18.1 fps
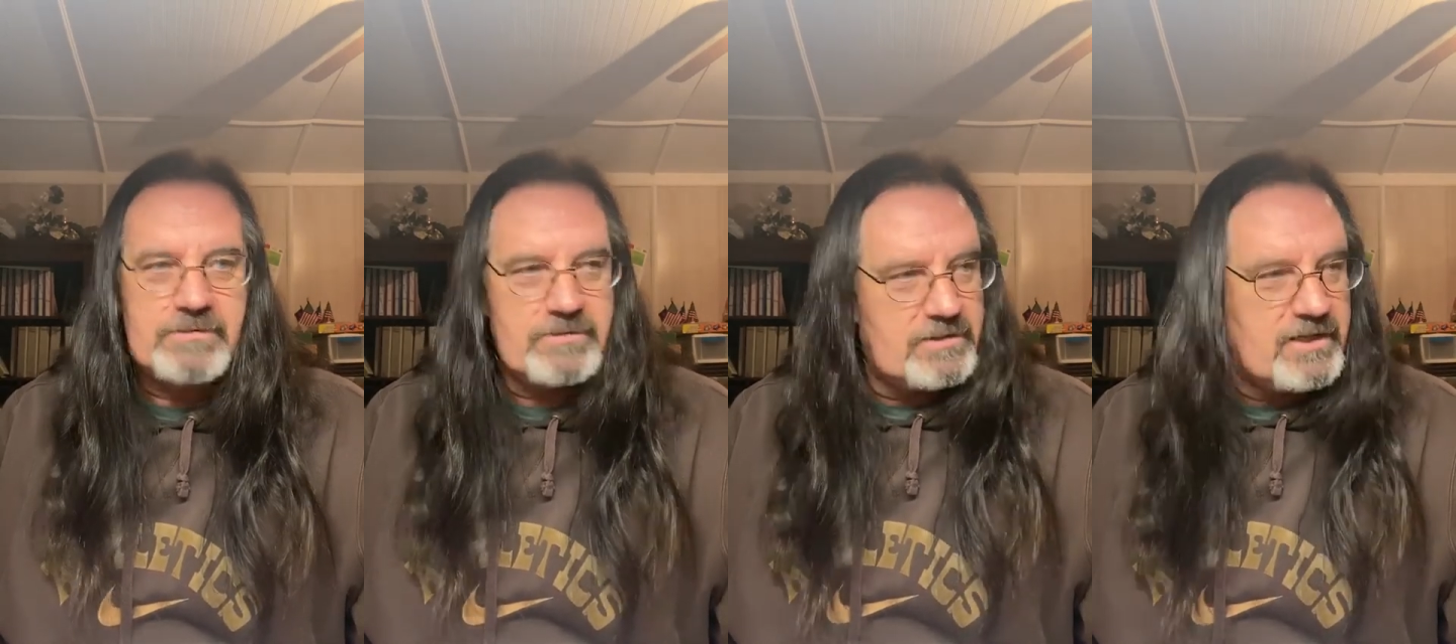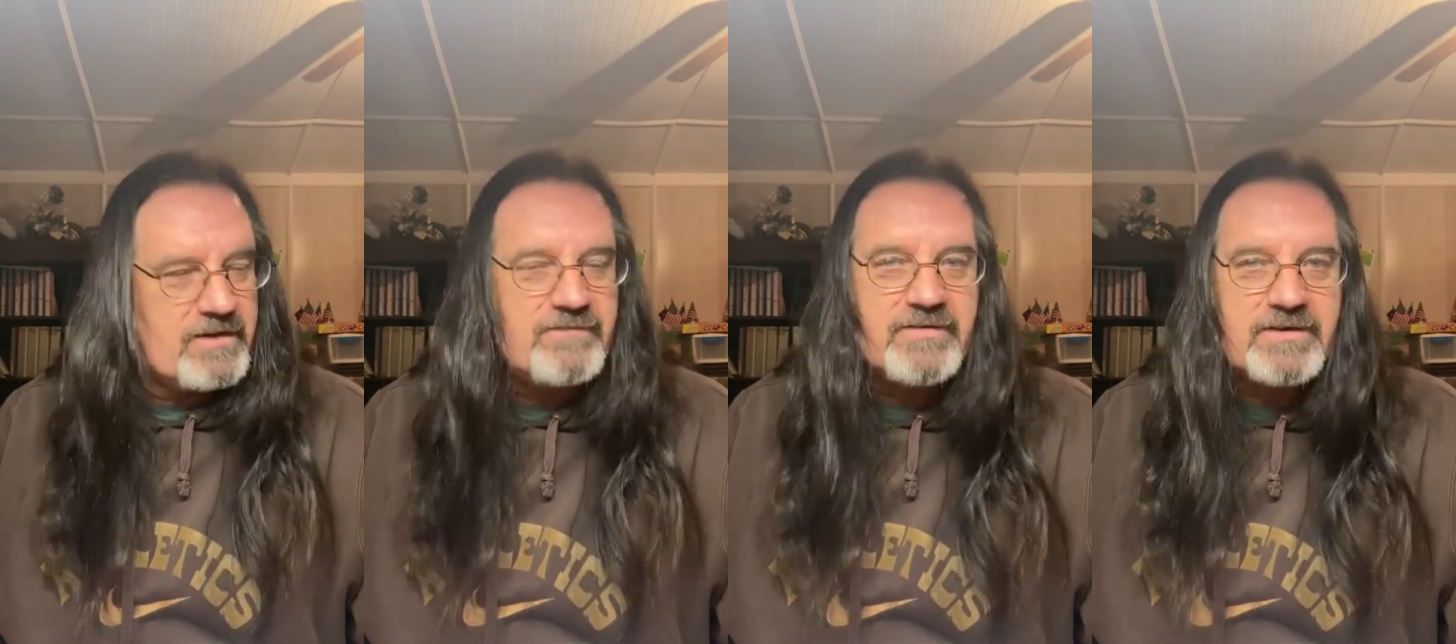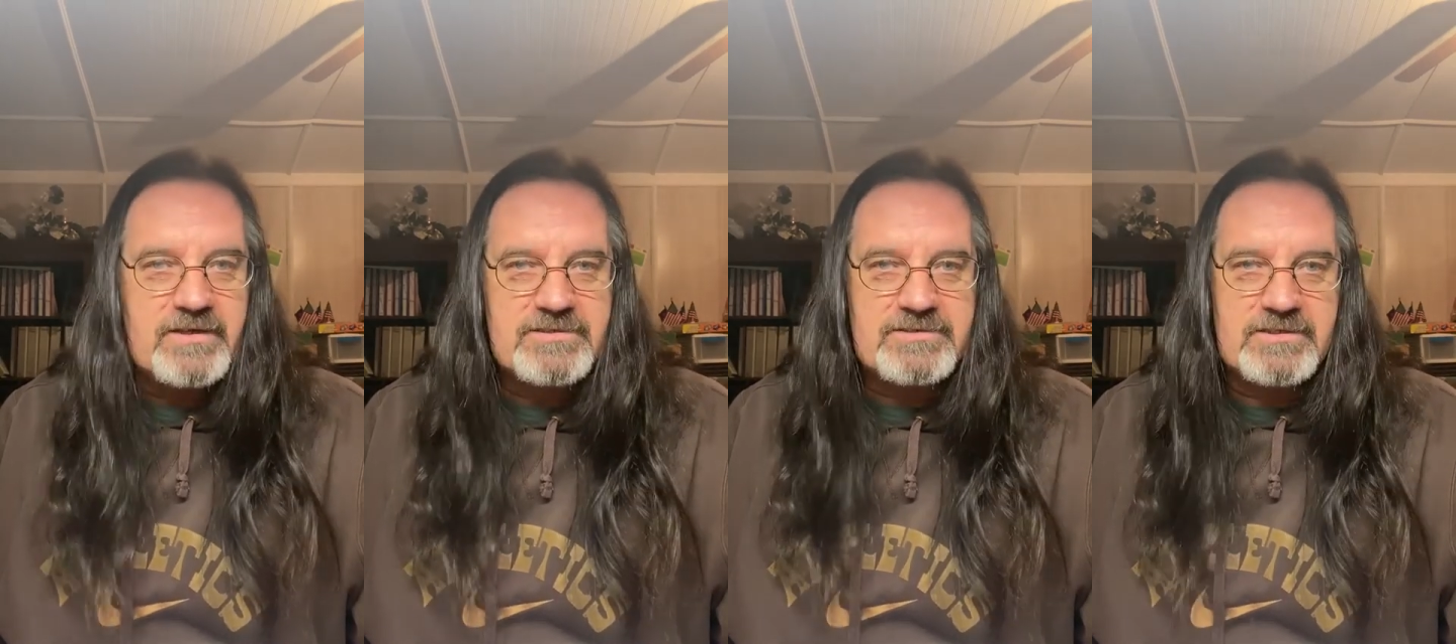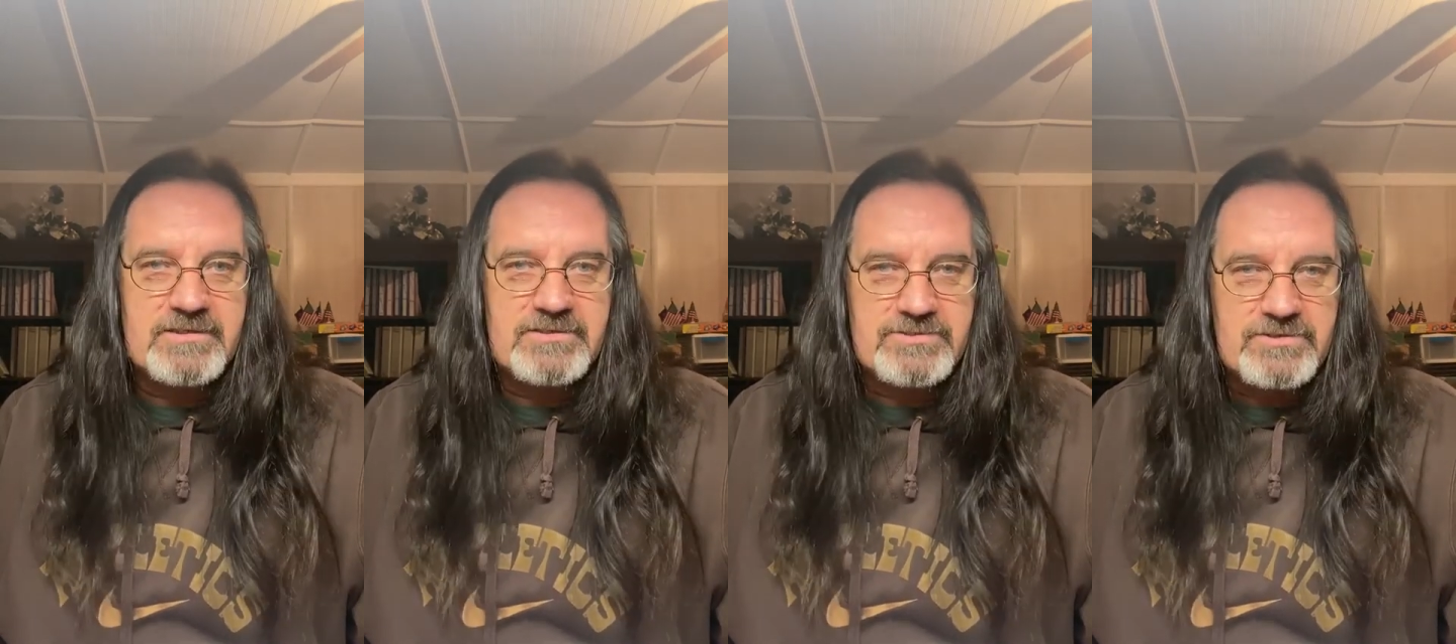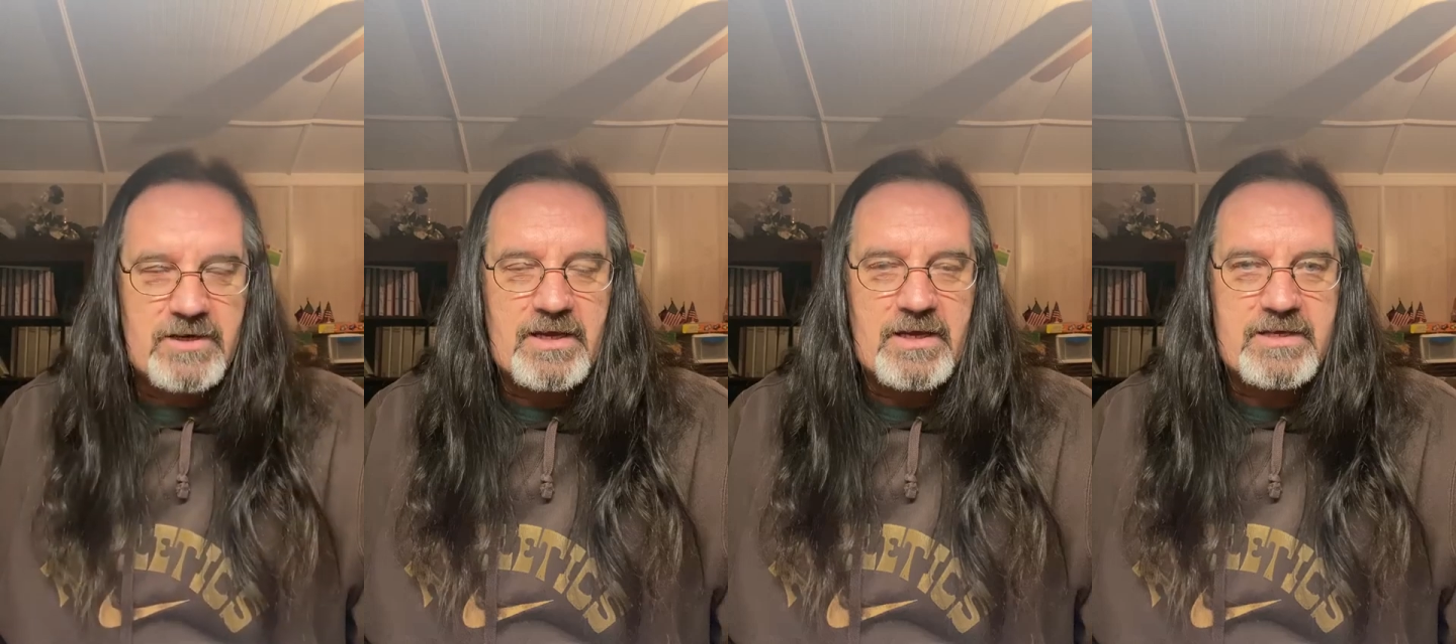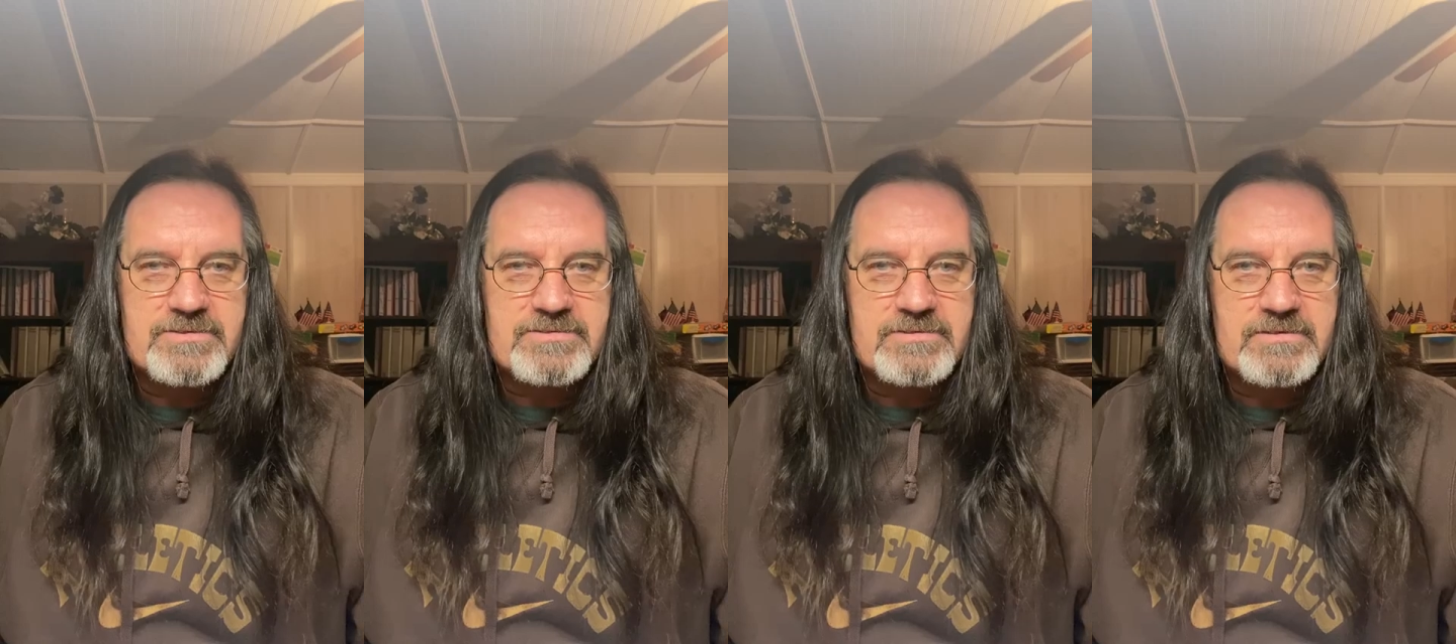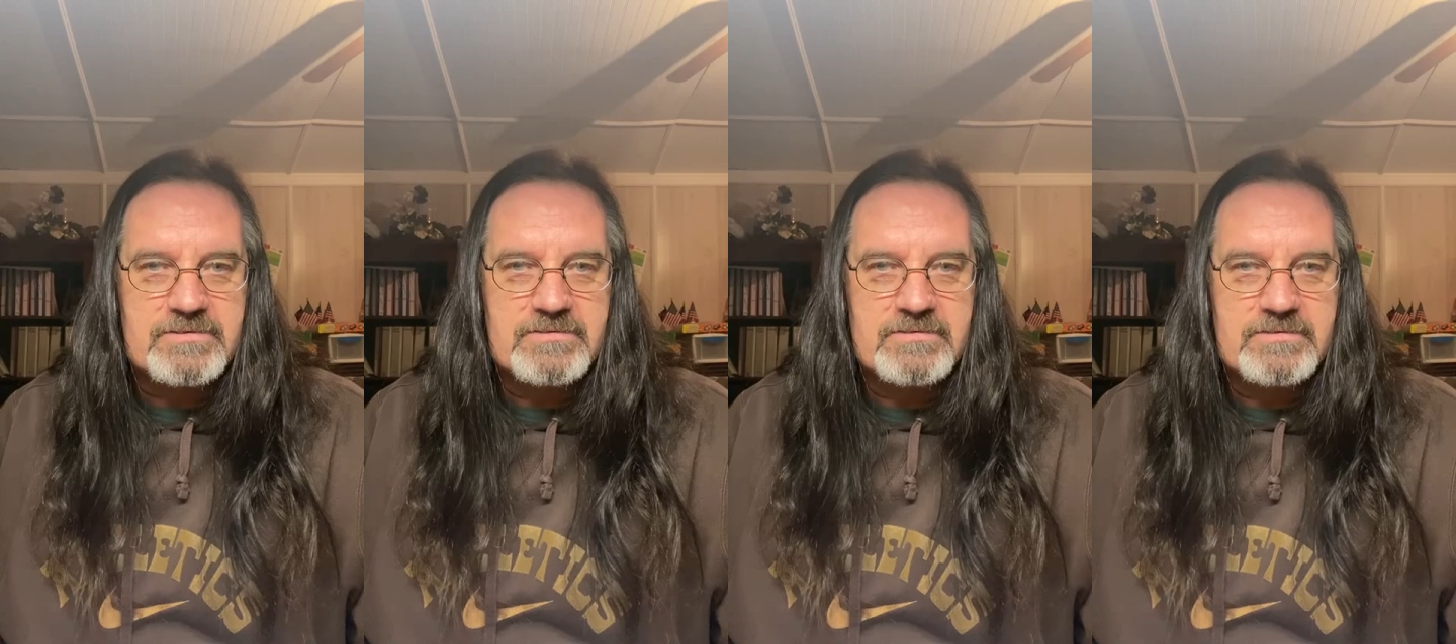You're giving it to the
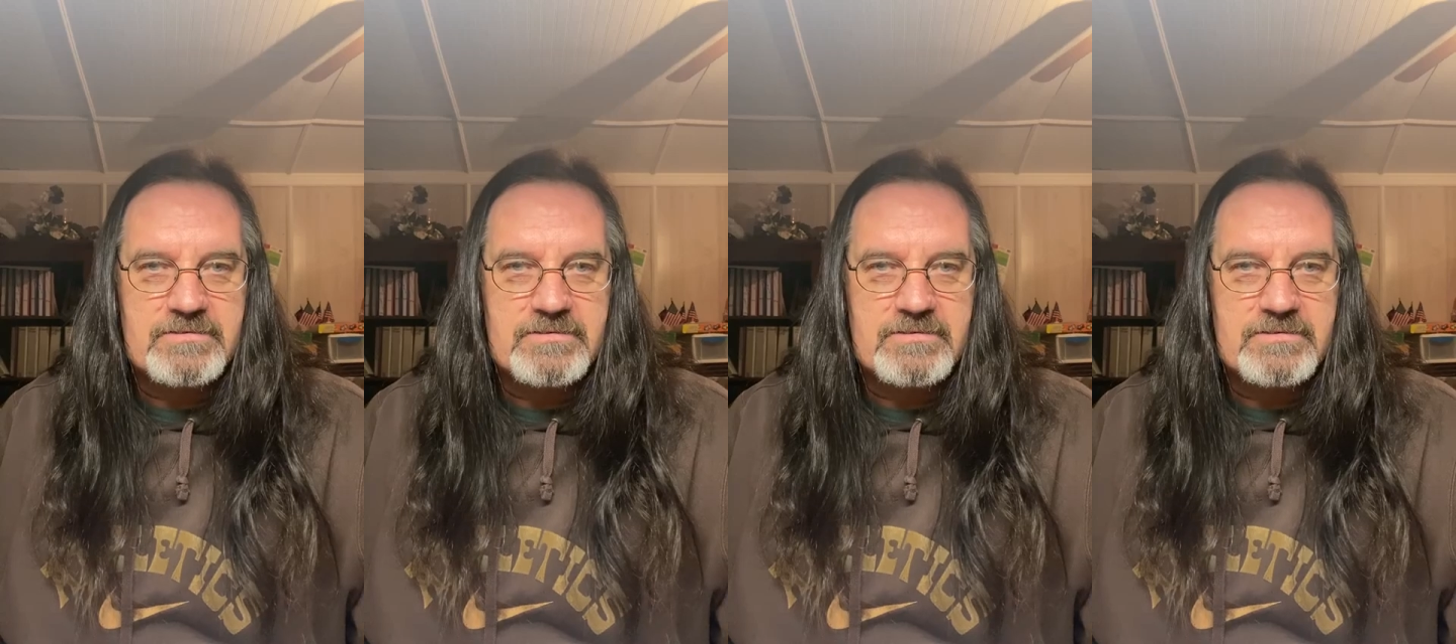trust.